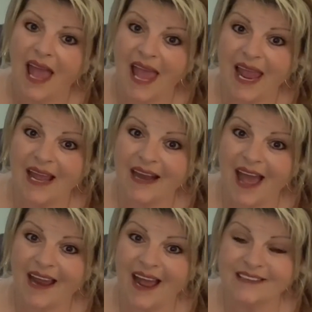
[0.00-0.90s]
And
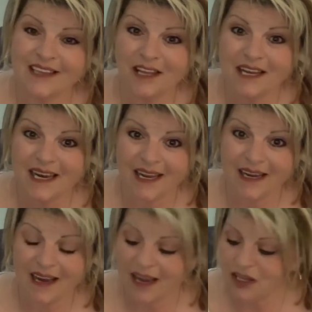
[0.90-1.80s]
I got to looking at
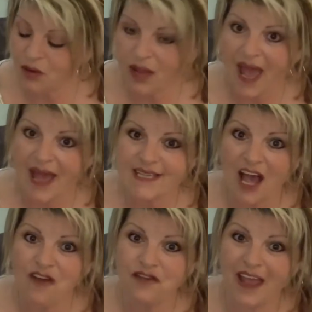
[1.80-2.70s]
it, and you guys,
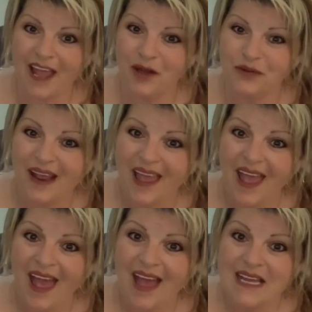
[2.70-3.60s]
I found
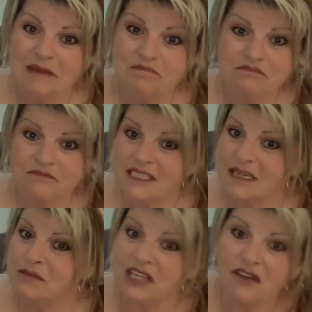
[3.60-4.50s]

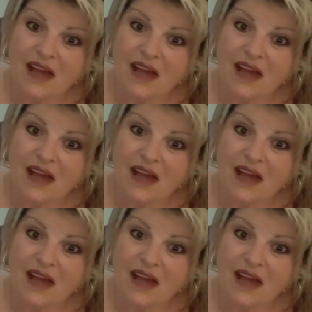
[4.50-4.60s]
some stuff